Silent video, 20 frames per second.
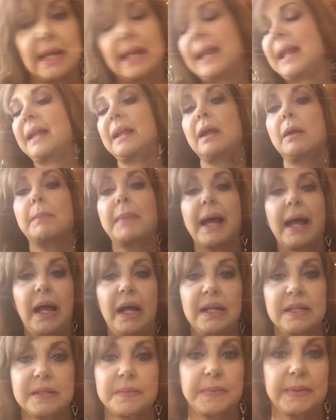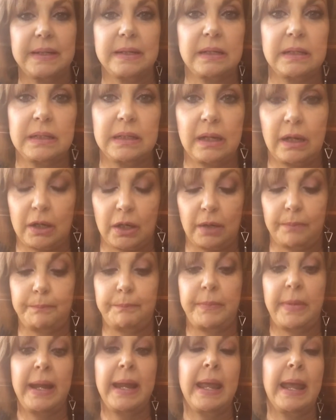And I know my husband, or
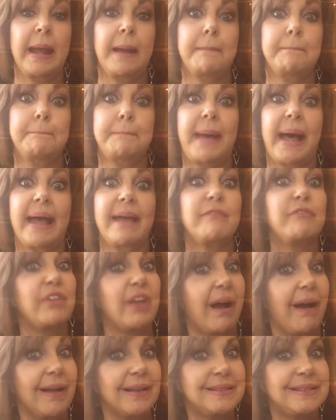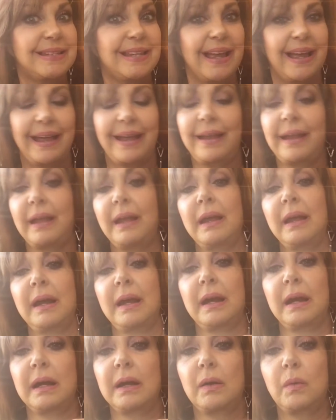my fiance,
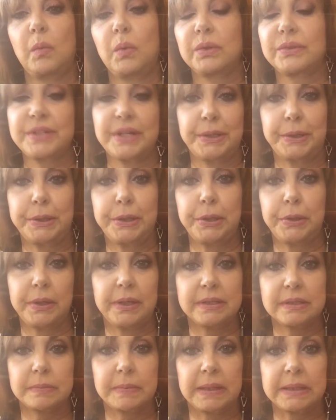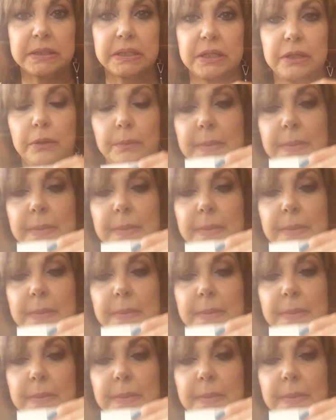will tell you he's about to kill